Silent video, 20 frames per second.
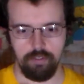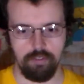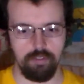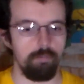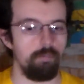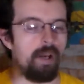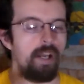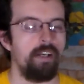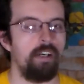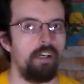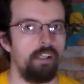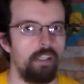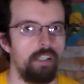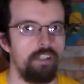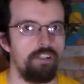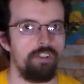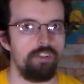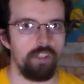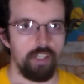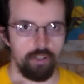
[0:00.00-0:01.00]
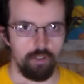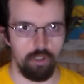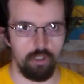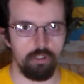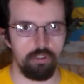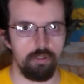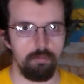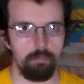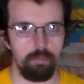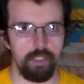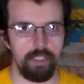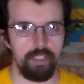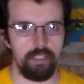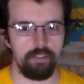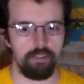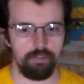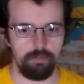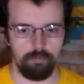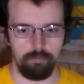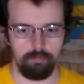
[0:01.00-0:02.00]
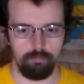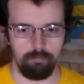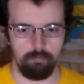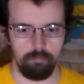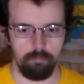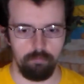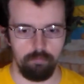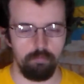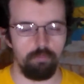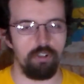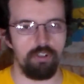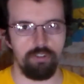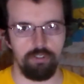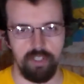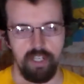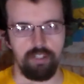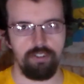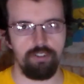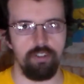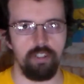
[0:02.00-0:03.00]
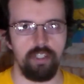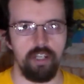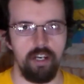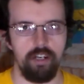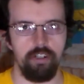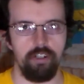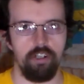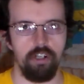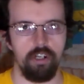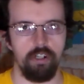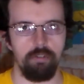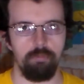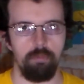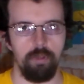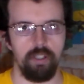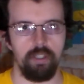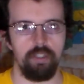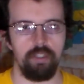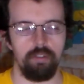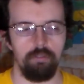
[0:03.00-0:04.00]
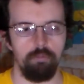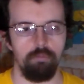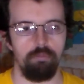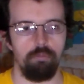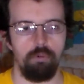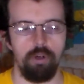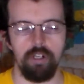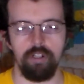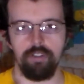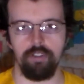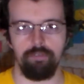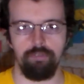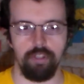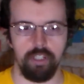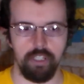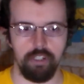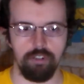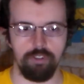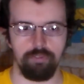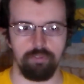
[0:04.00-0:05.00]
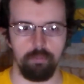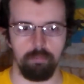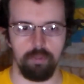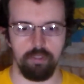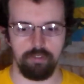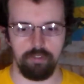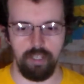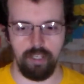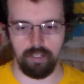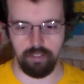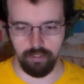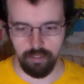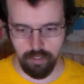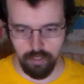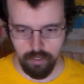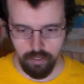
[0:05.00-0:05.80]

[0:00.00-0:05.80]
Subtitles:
to my knowledge, they are all complete, which is actually kind of hard with one of the figures from the set.